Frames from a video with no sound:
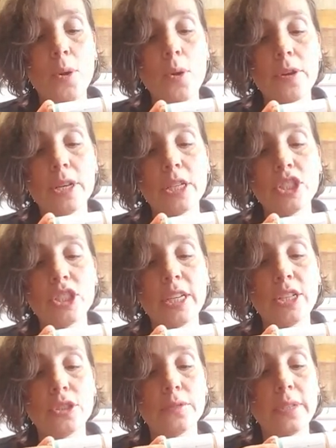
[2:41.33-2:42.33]
orange,
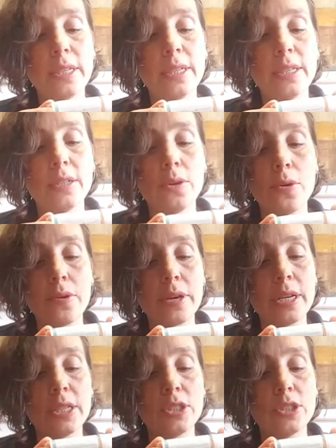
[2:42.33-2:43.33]
tangerine,
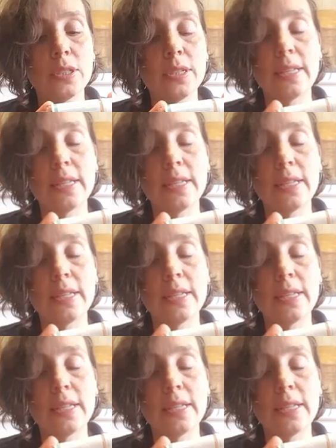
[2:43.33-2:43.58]
orange,